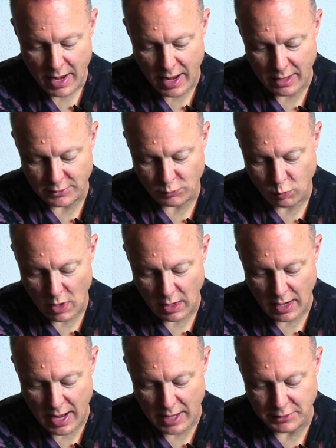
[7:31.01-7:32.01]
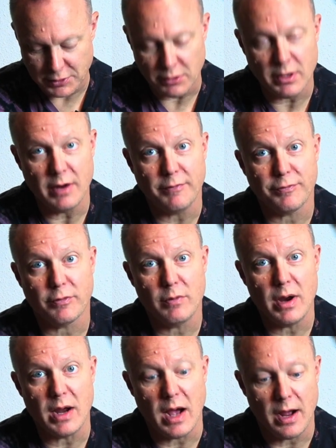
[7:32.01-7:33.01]
as well as your
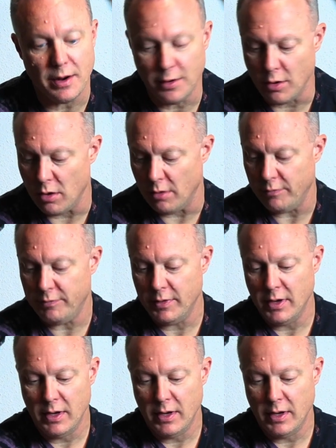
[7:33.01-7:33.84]
infrared on and off.